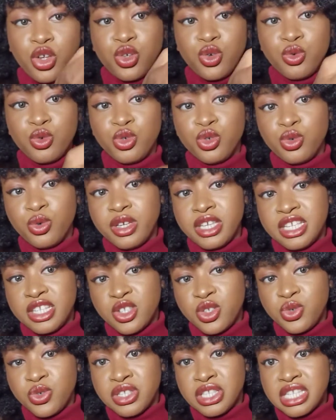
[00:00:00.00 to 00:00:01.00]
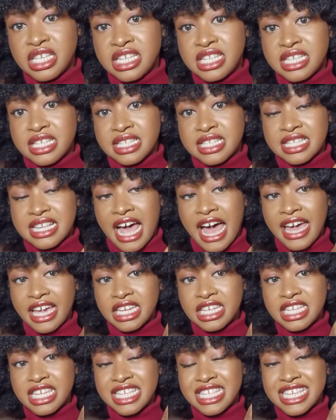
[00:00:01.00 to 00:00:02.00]
you do is, you see this
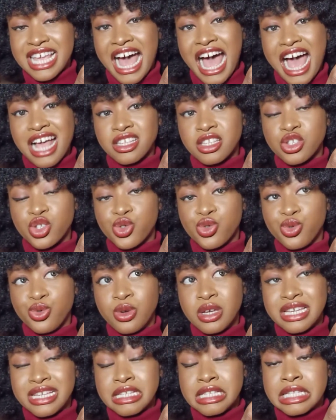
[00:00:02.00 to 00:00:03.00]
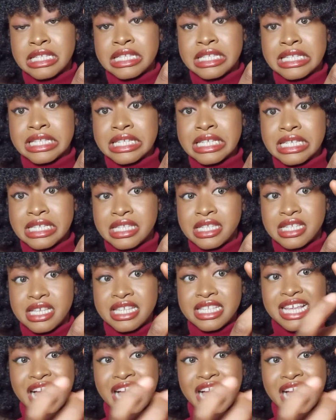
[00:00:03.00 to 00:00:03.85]
side, it has to sit, it